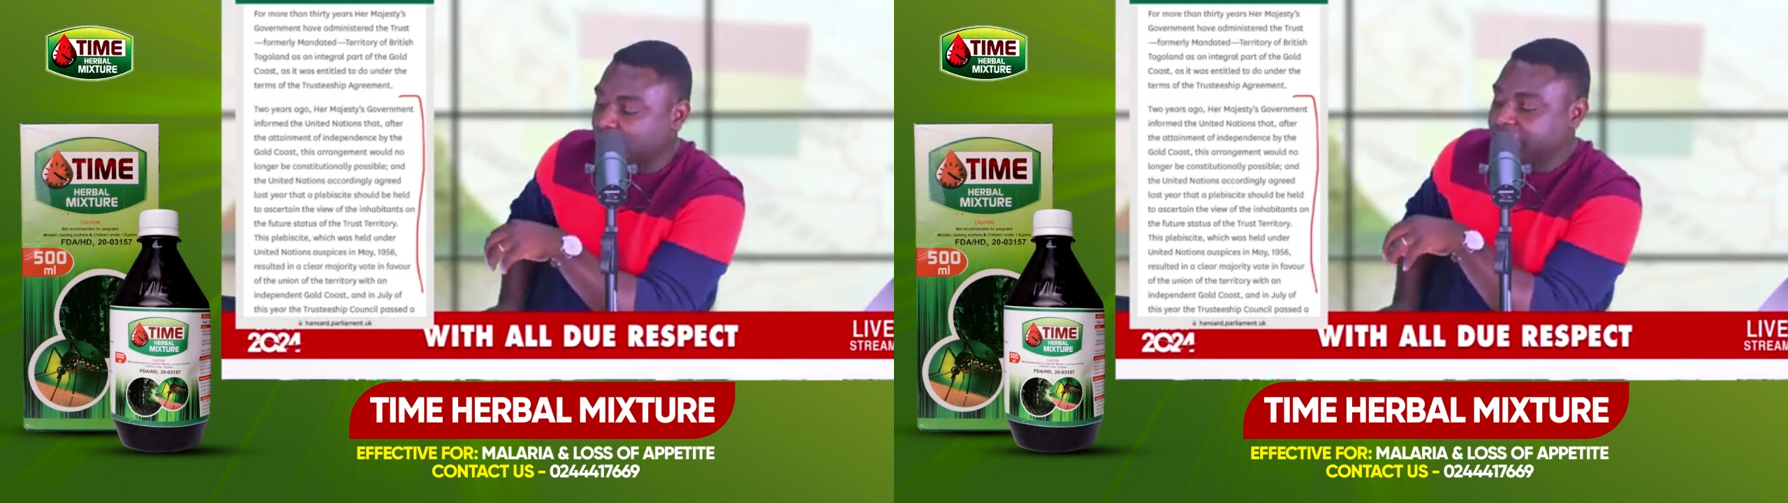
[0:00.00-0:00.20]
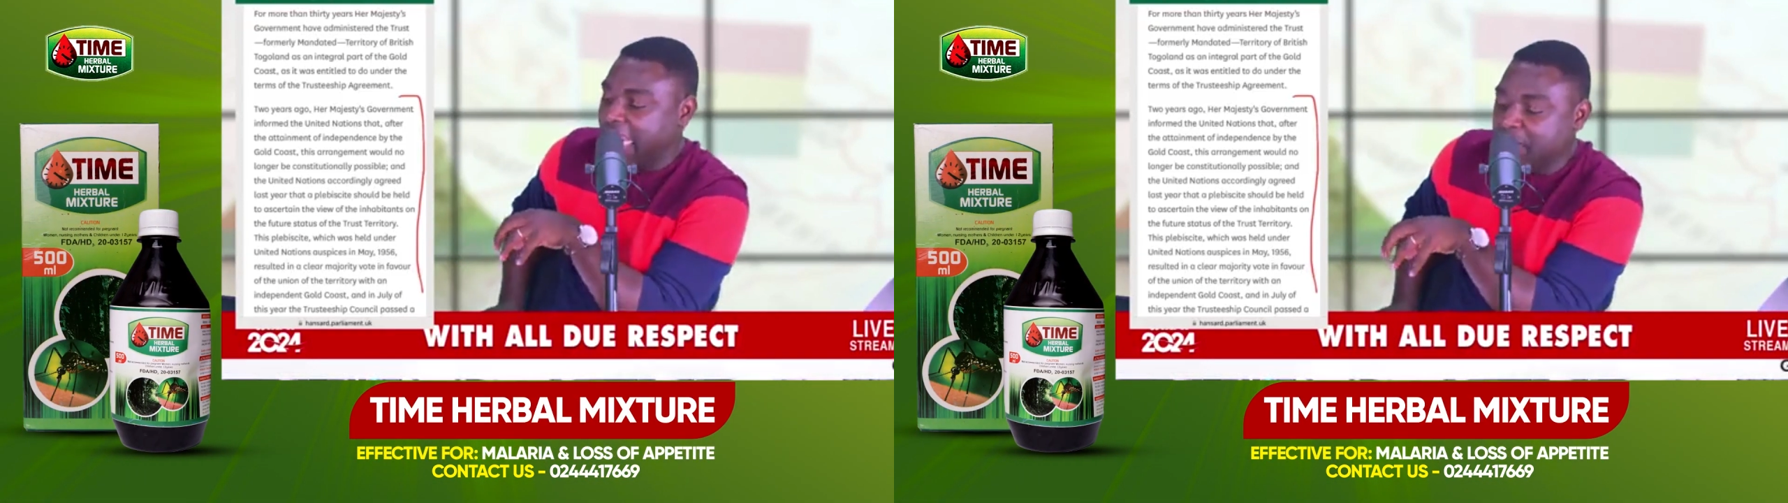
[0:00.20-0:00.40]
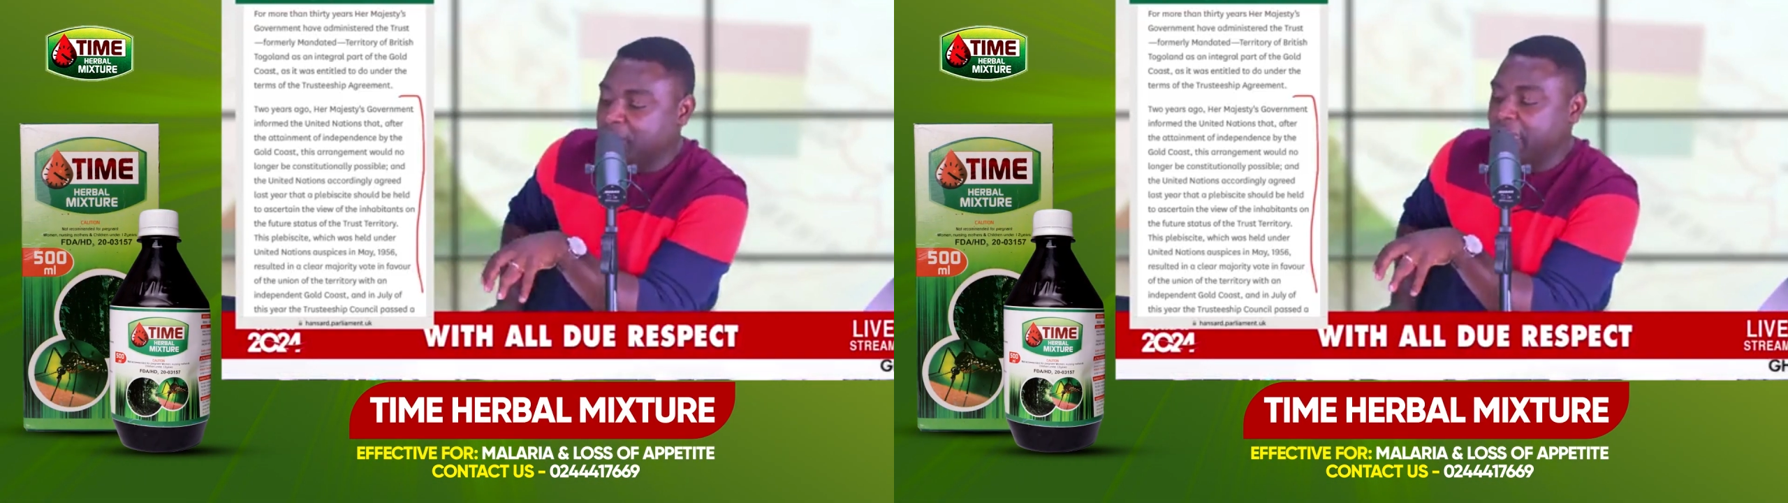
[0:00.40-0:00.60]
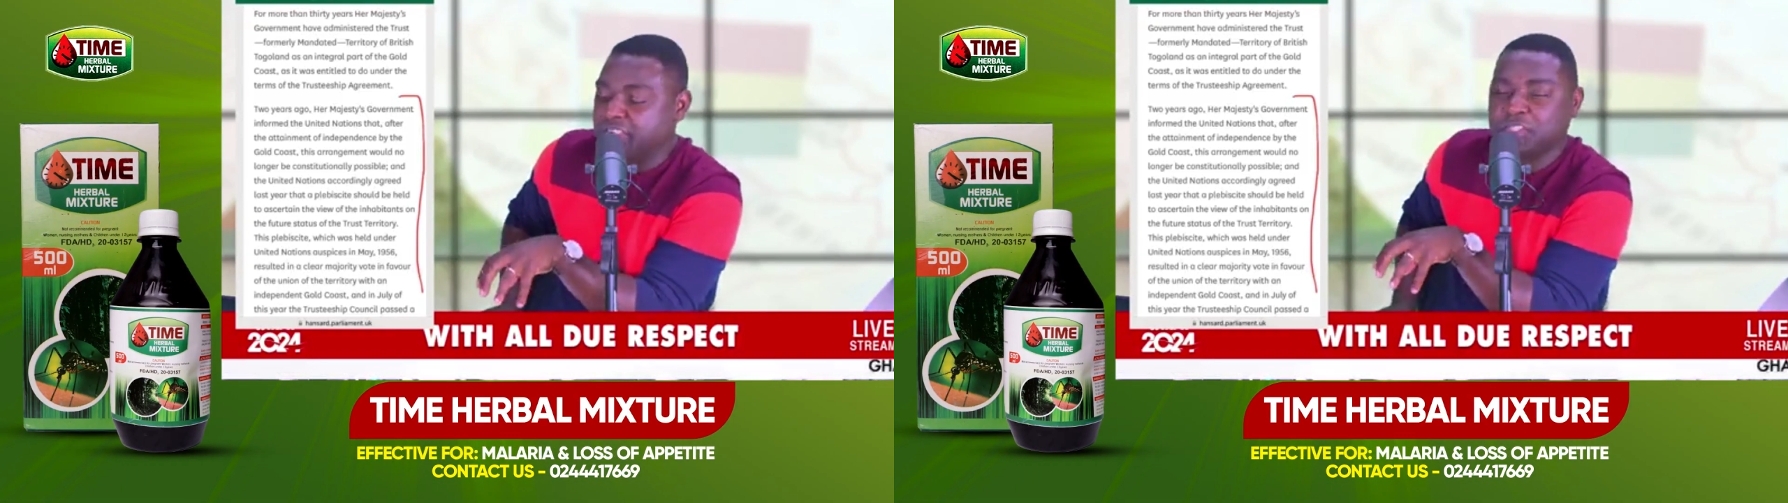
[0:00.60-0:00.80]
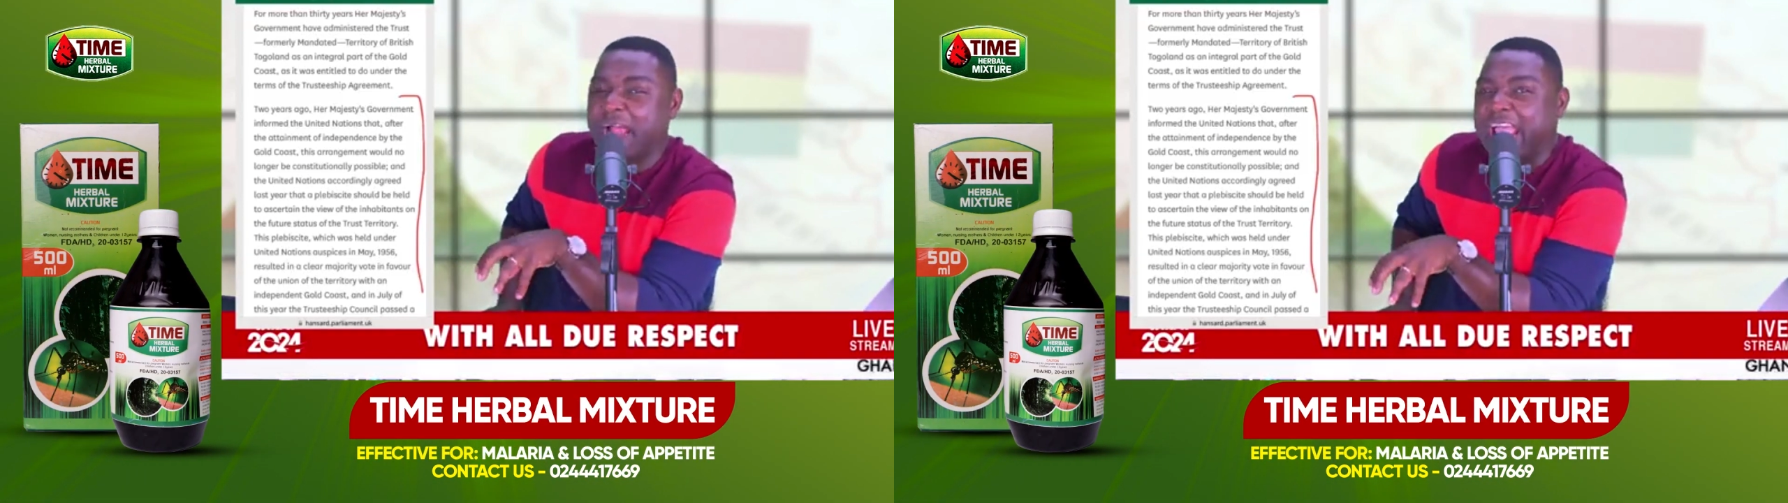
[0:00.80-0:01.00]
because
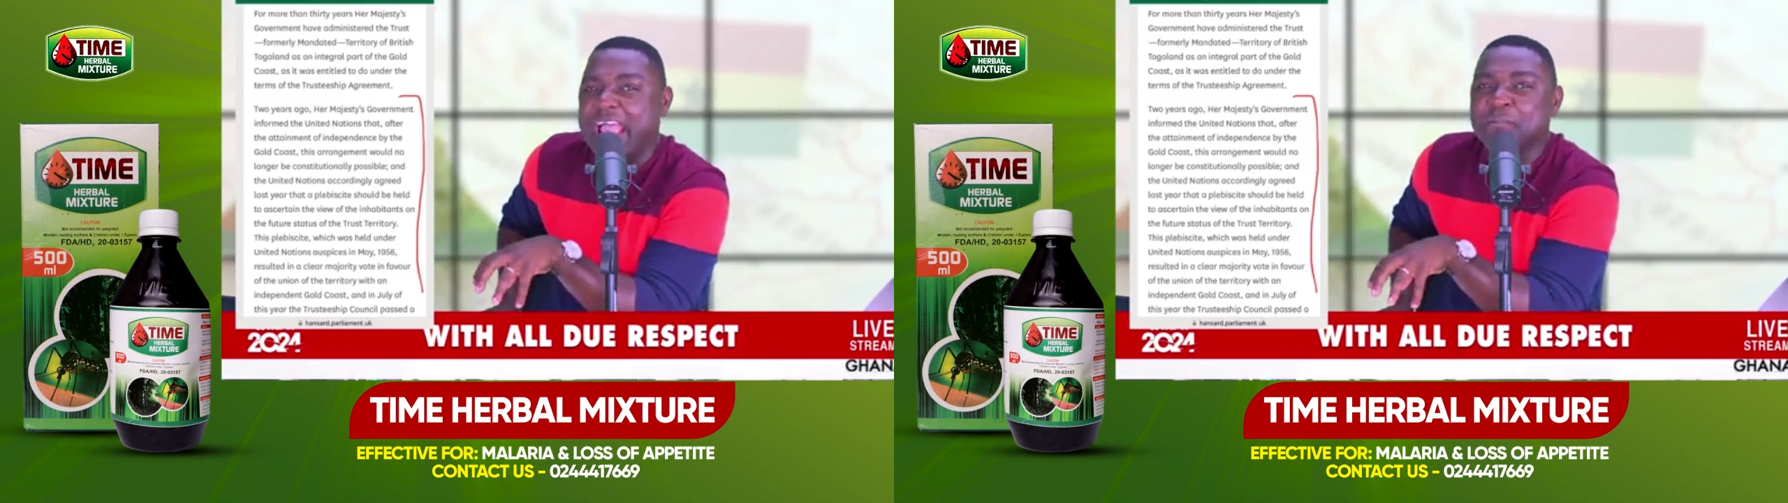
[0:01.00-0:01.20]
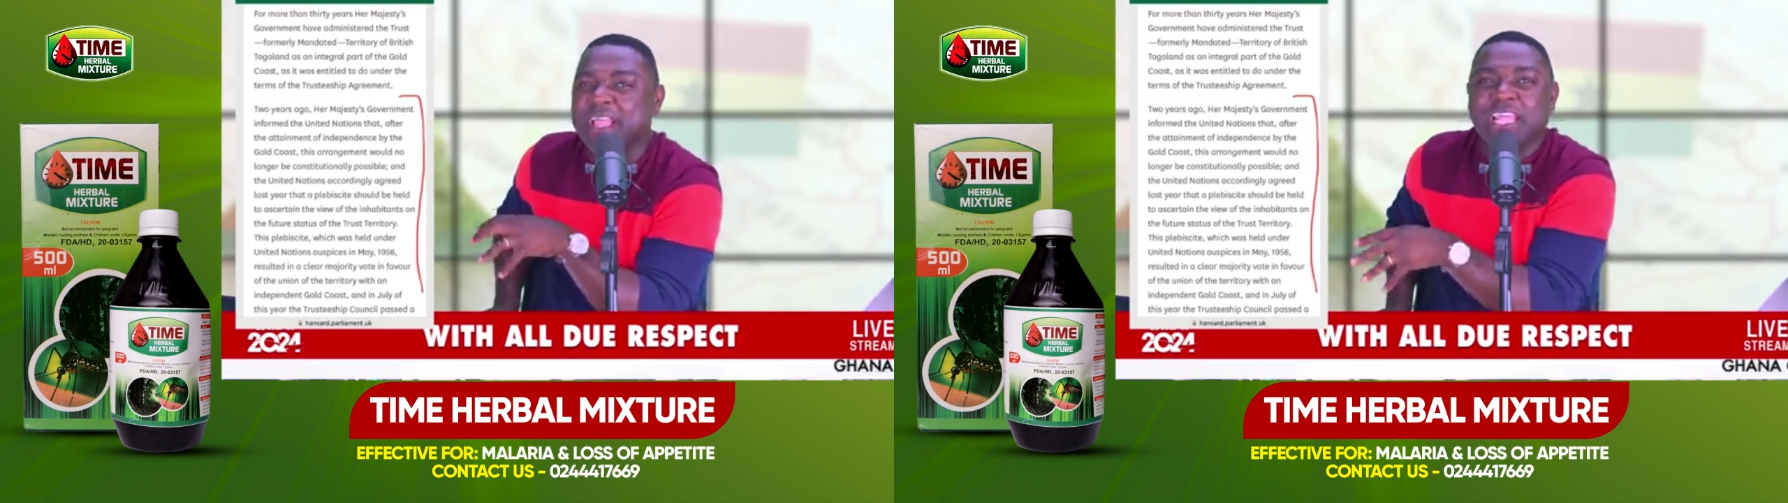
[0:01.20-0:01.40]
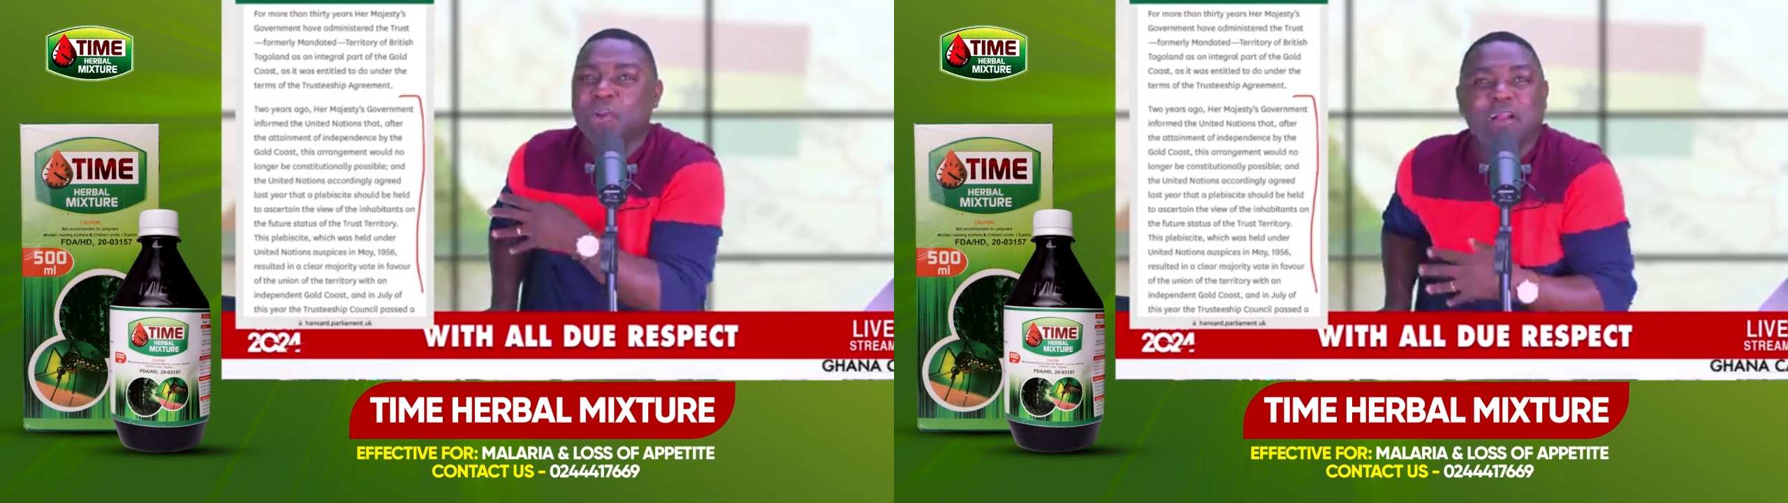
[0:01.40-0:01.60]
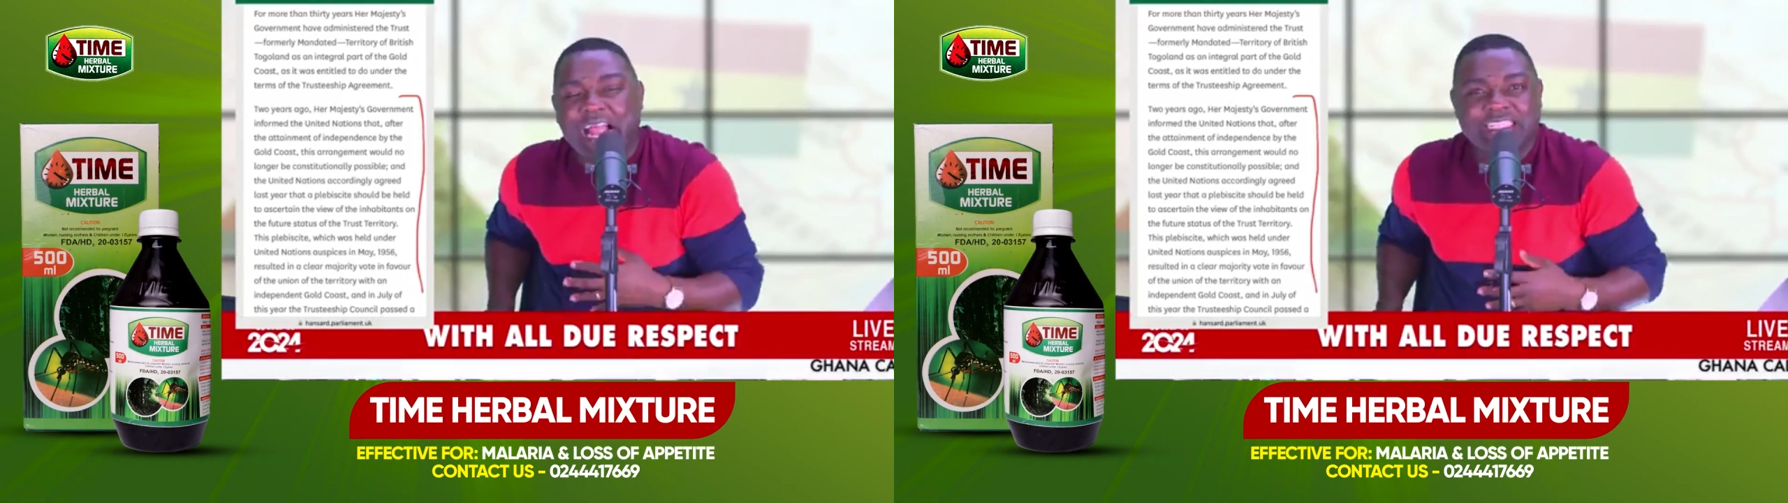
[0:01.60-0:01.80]
they want to be heard.